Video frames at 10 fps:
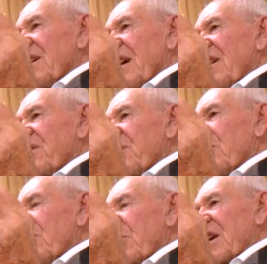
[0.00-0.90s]
down to
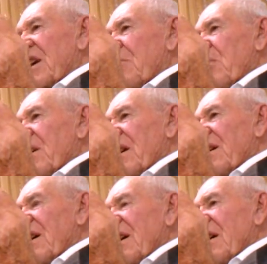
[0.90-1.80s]
where we could get them on
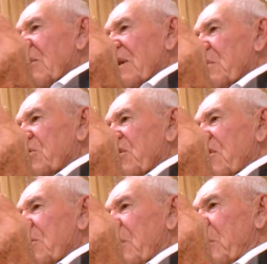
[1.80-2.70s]
one of the
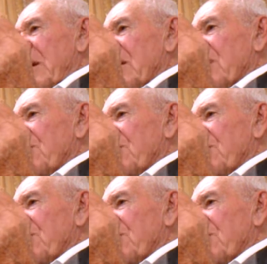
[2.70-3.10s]
snowmobiles.